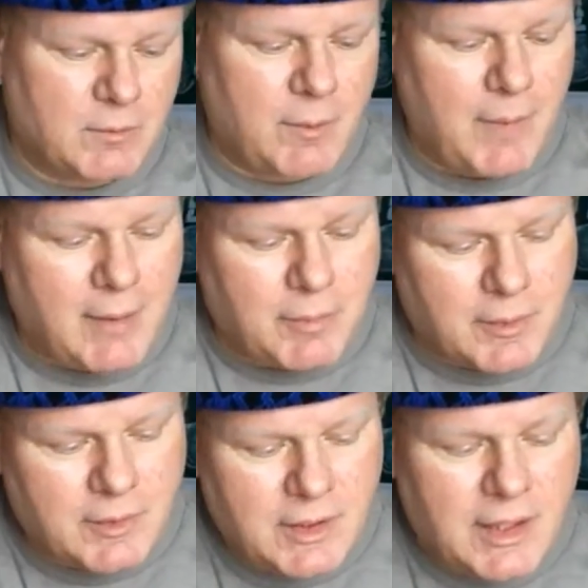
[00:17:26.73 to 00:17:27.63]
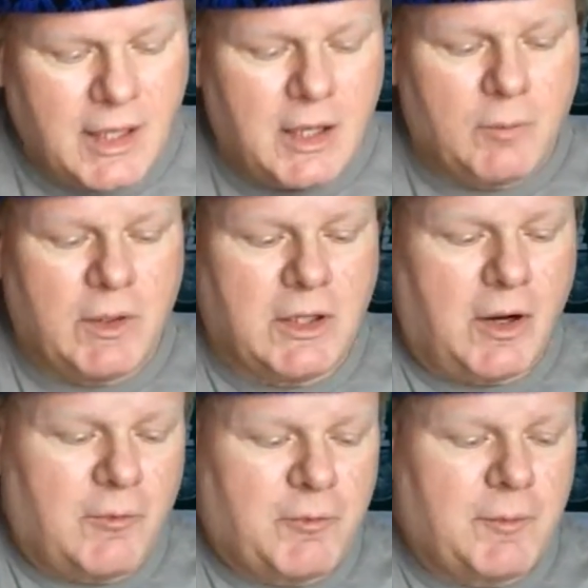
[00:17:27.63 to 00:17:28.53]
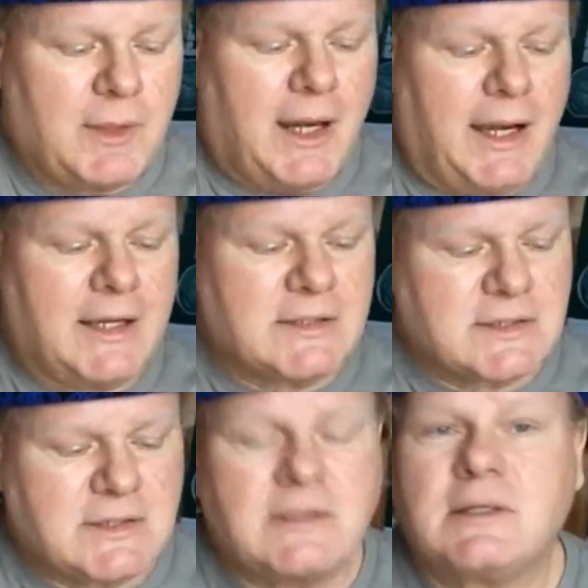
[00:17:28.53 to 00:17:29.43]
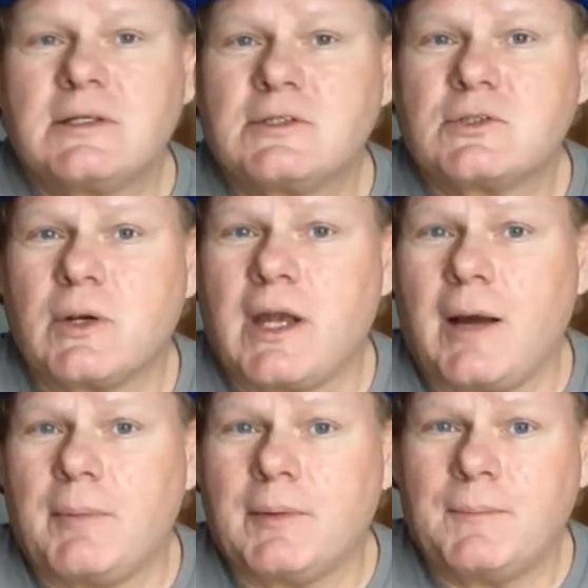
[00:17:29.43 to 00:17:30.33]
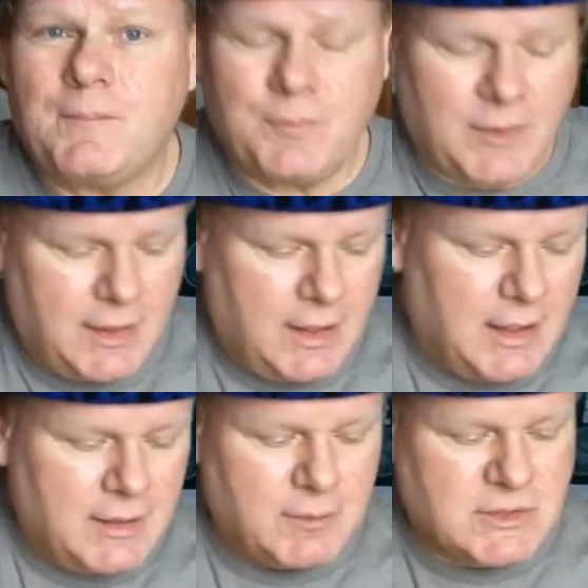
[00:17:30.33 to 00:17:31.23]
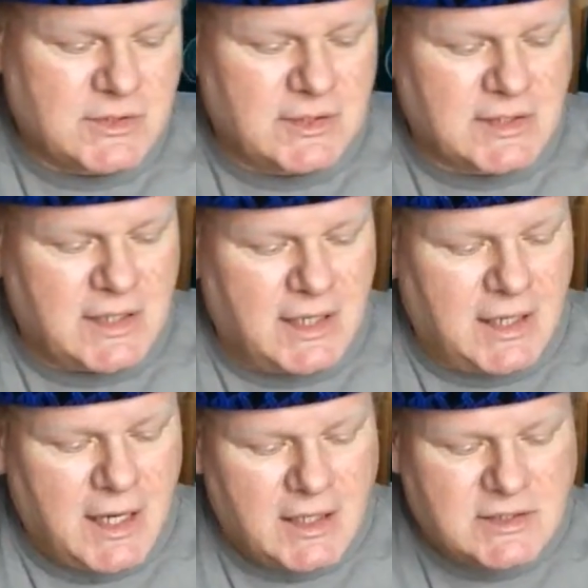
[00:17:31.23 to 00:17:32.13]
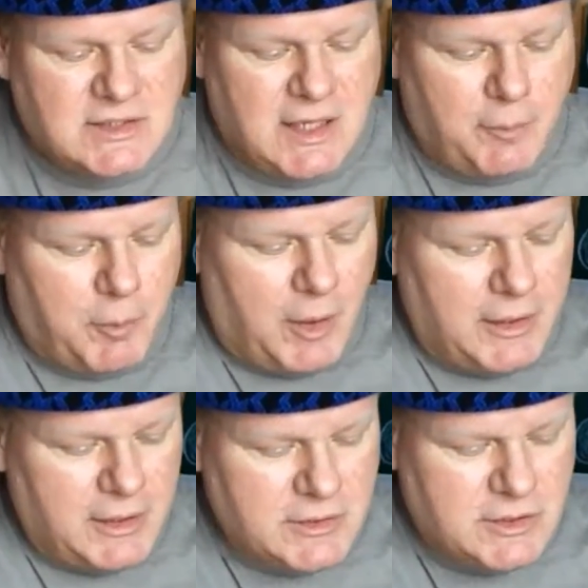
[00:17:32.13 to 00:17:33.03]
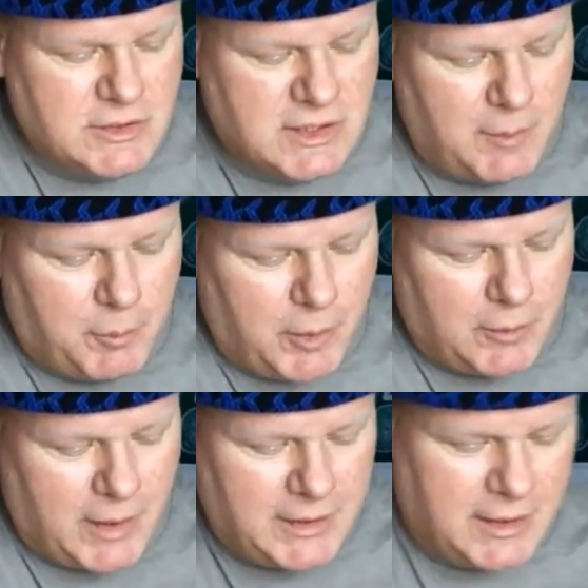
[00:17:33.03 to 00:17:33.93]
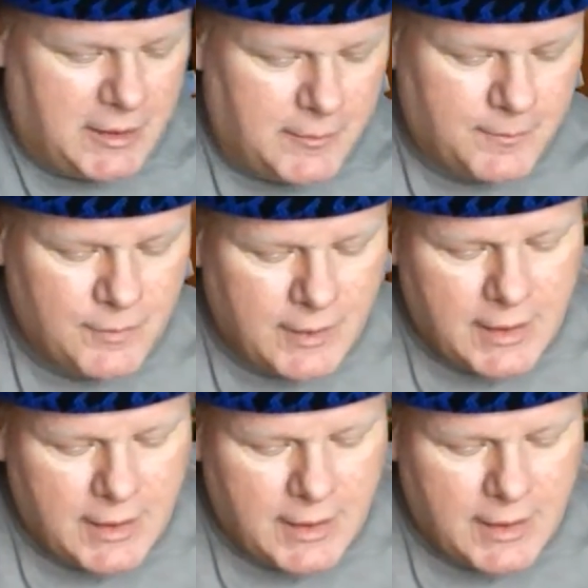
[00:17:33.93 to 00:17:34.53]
Remember, we go from the highest string up, which is the D, skip 1, here's our skip 1 right here.